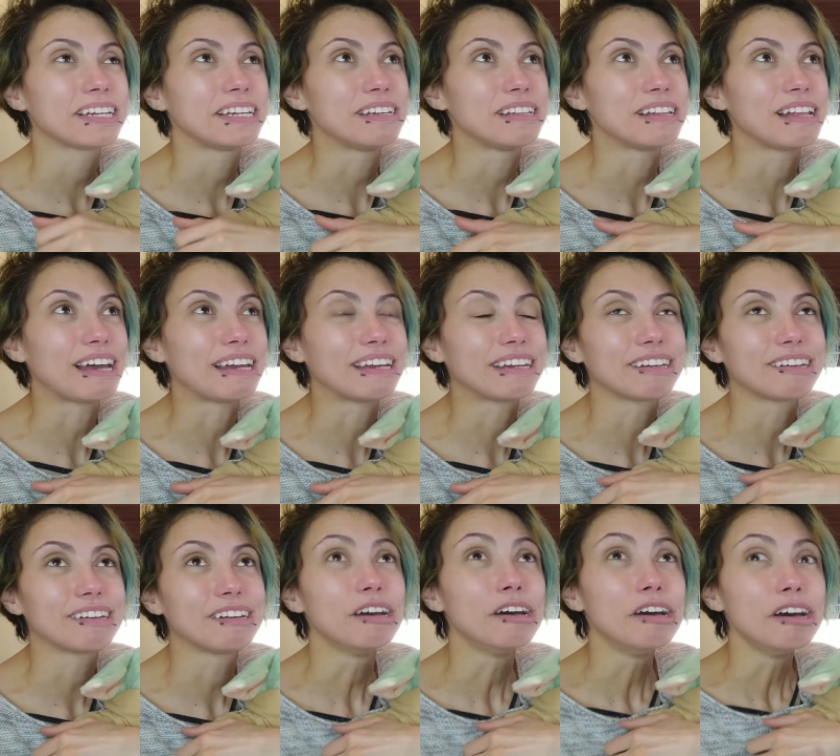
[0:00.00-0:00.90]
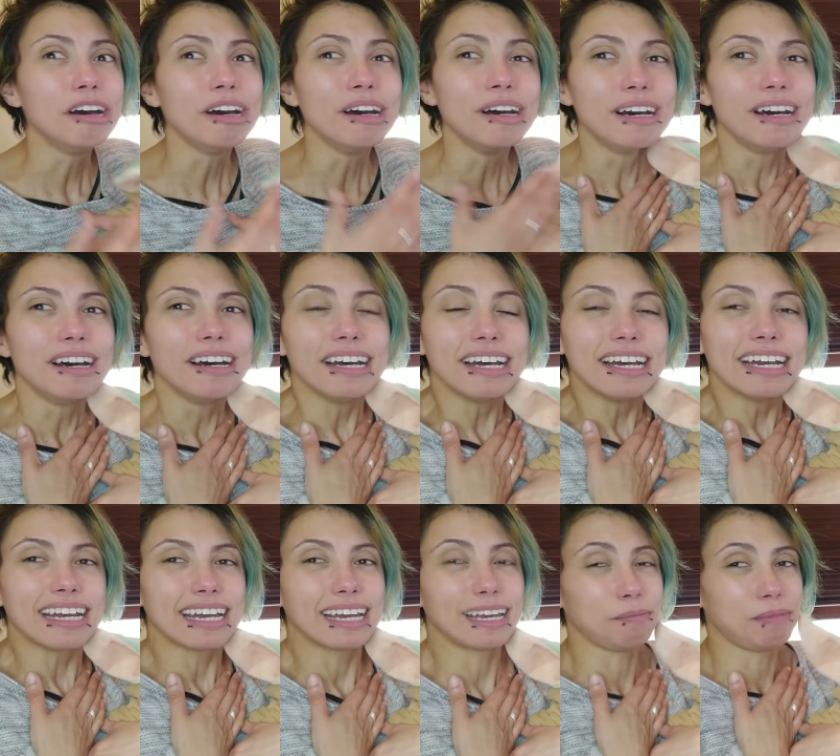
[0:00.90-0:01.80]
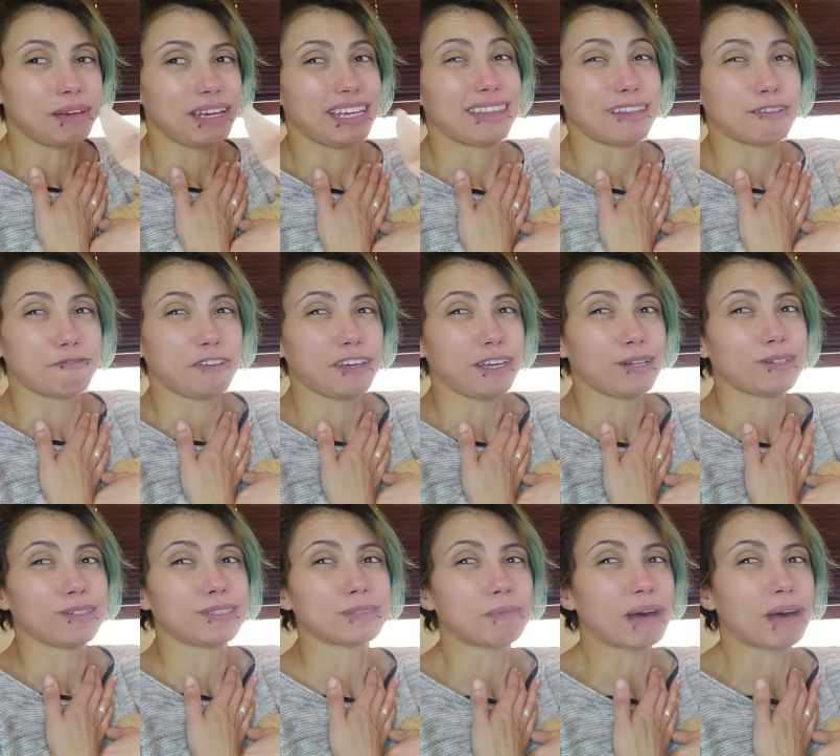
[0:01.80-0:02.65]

You're like, hit me in the feels,